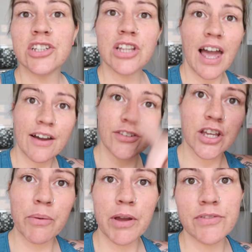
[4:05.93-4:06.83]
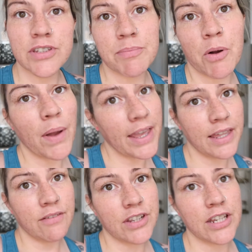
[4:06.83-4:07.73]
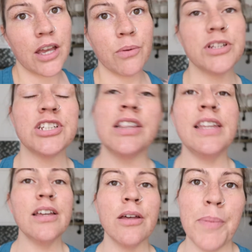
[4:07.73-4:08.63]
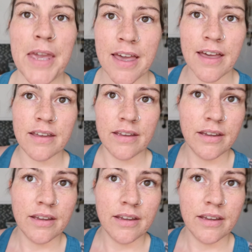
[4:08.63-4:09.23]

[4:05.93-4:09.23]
You'll have to go over to my weigh-in video, which I'll link up here,